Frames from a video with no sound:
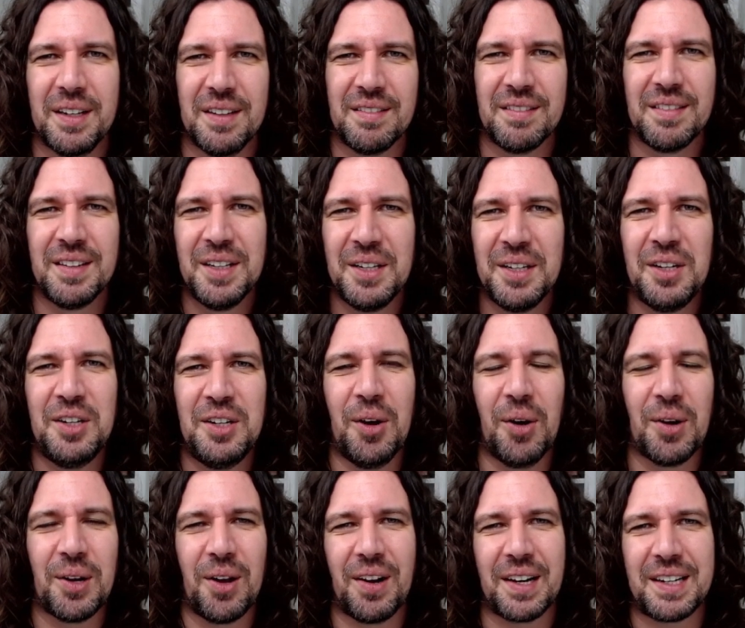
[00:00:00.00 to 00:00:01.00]
and
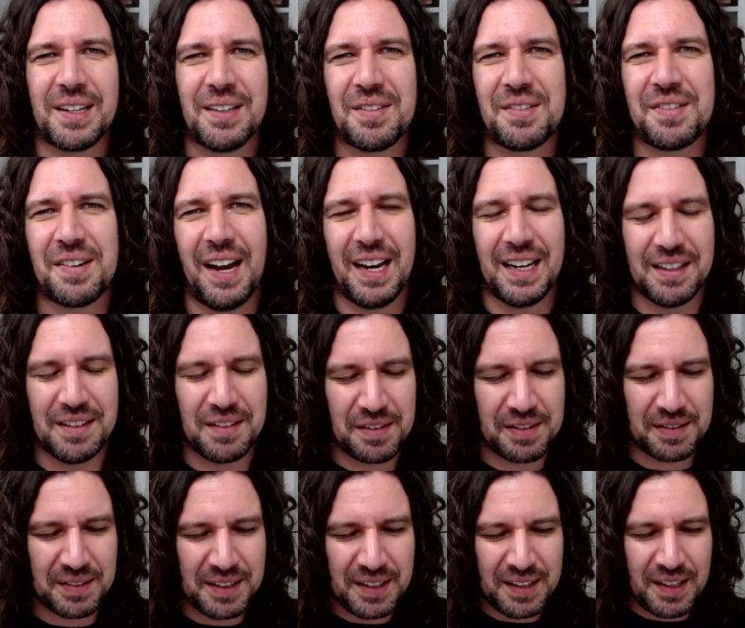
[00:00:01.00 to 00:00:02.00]
not liking
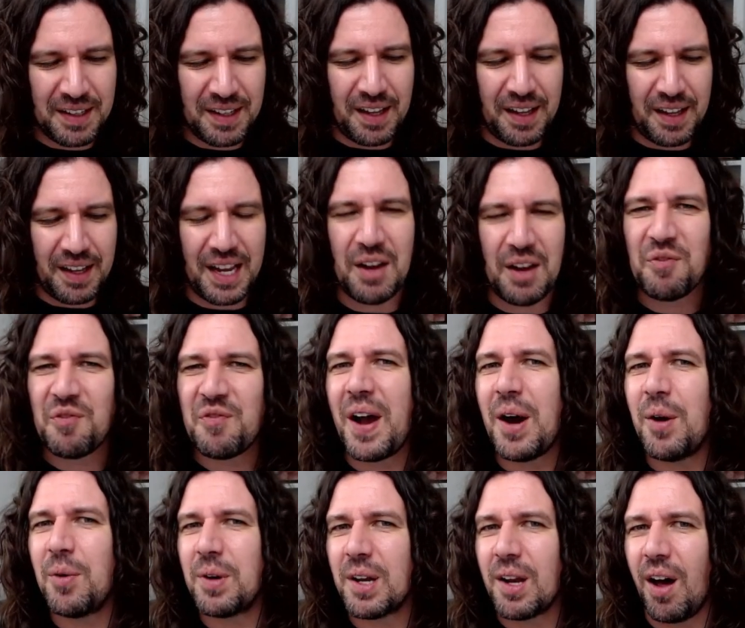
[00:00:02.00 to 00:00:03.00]
change. It
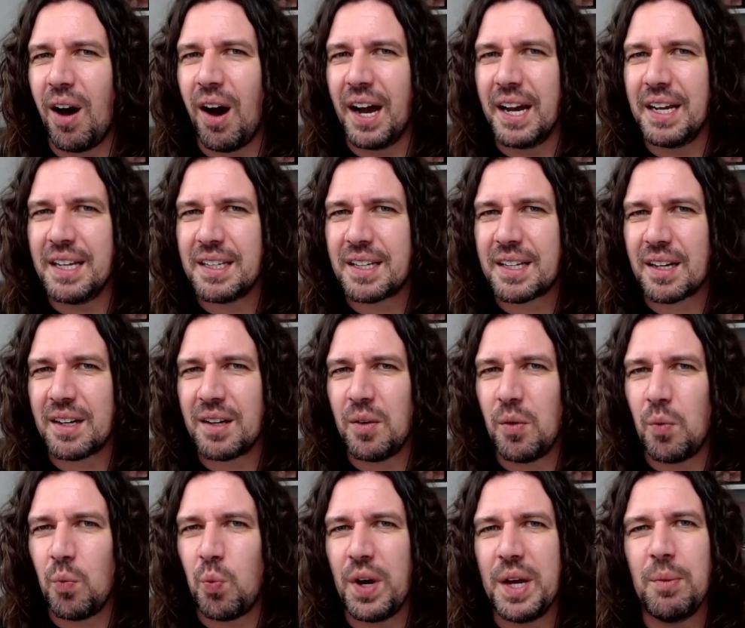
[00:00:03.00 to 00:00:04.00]
felt like
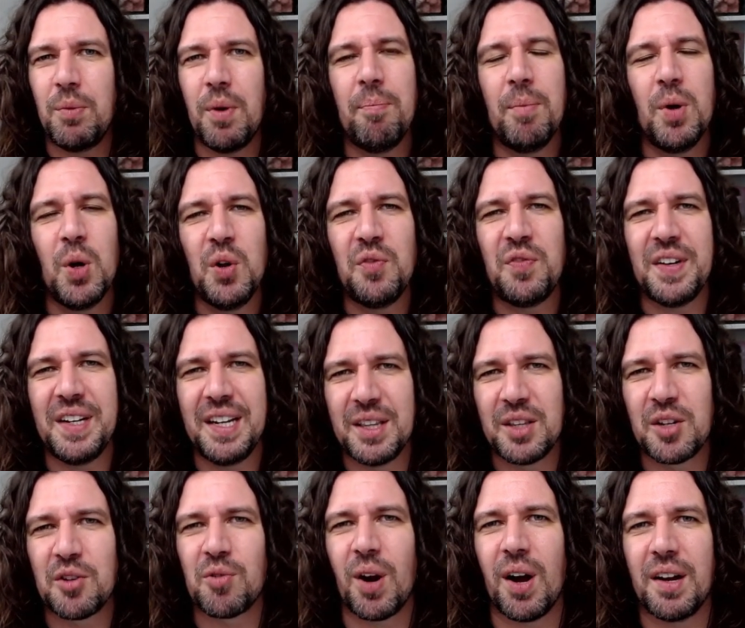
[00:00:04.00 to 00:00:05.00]
we were moving
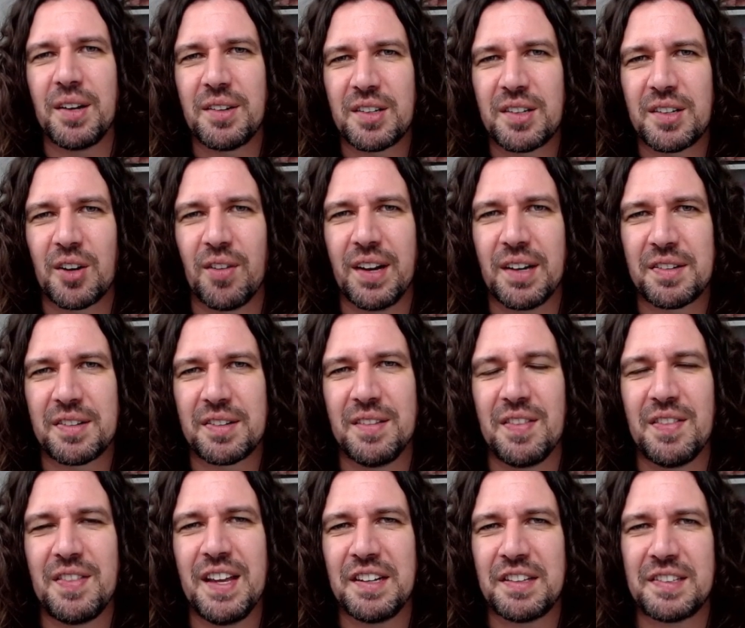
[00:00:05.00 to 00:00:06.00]
in the right
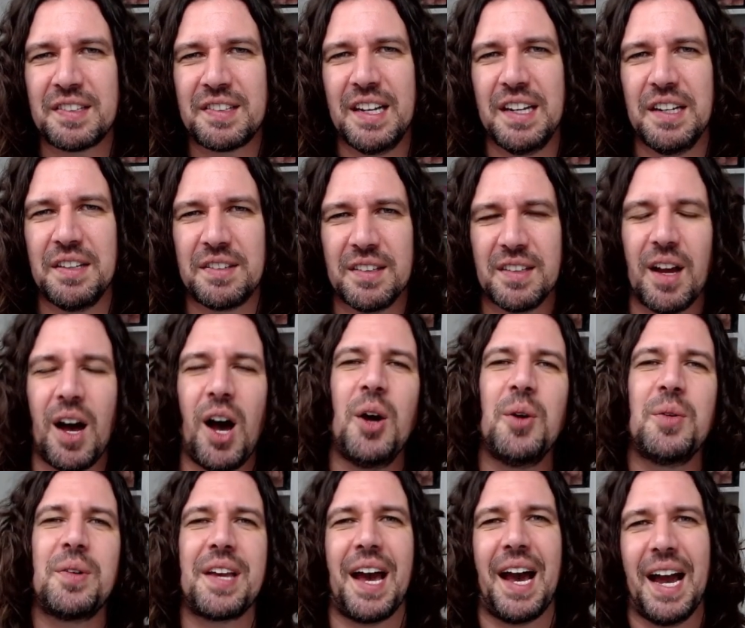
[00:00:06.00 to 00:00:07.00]
direction this season.
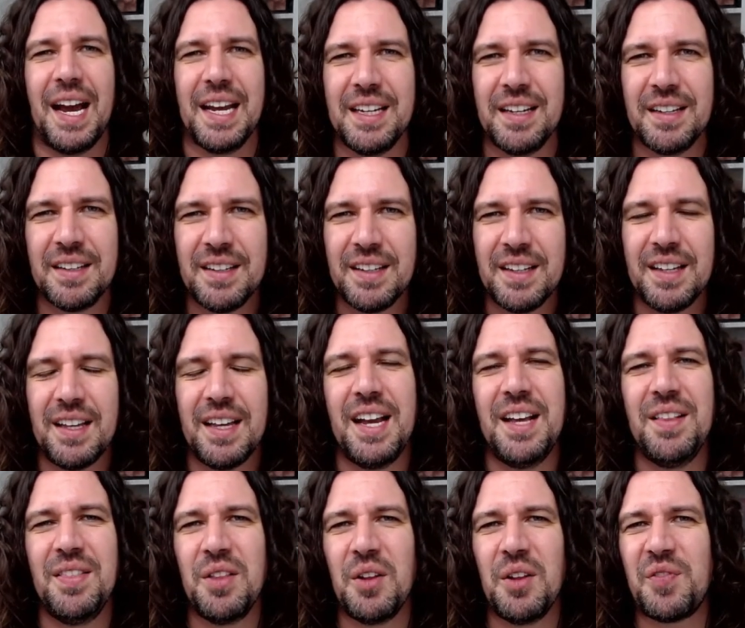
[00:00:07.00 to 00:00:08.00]
Okay,
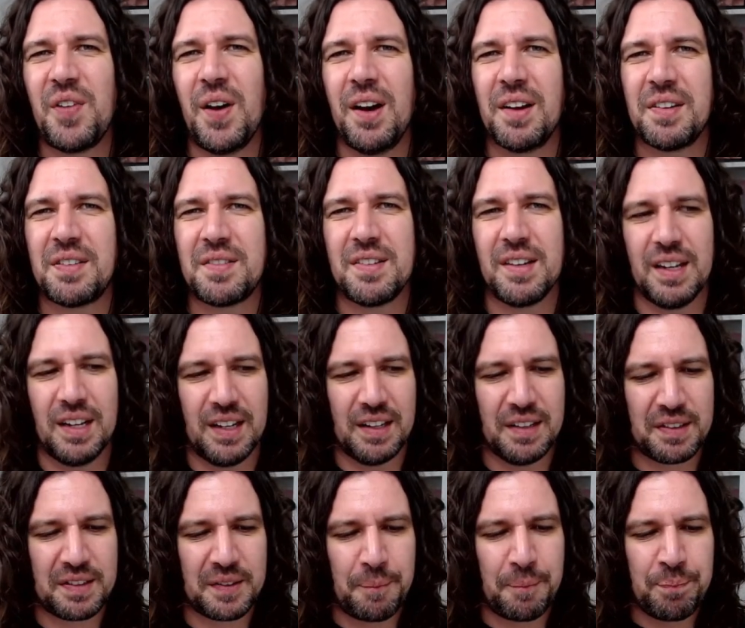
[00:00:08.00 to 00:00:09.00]
in the first
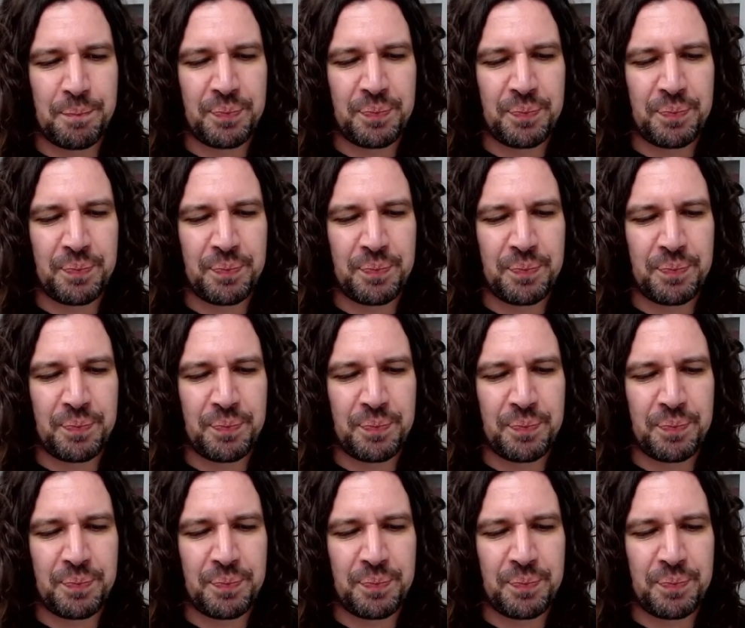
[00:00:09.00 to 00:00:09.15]
years,